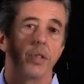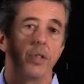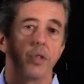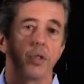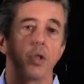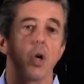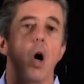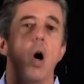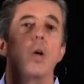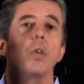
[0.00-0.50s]

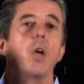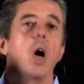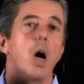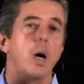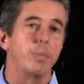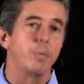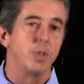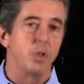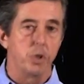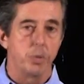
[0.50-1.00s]
is called
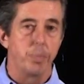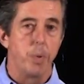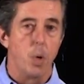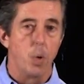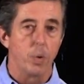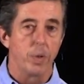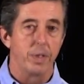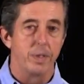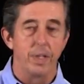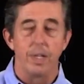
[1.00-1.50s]
hub and
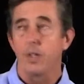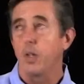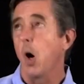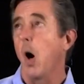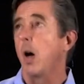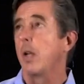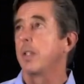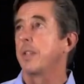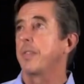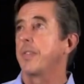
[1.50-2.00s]
spoke, and they
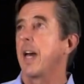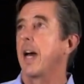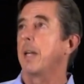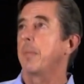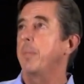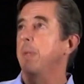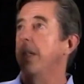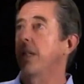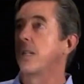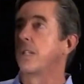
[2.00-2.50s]
call it
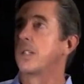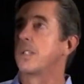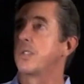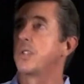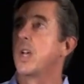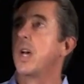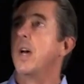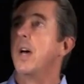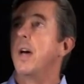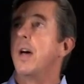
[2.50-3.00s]
that because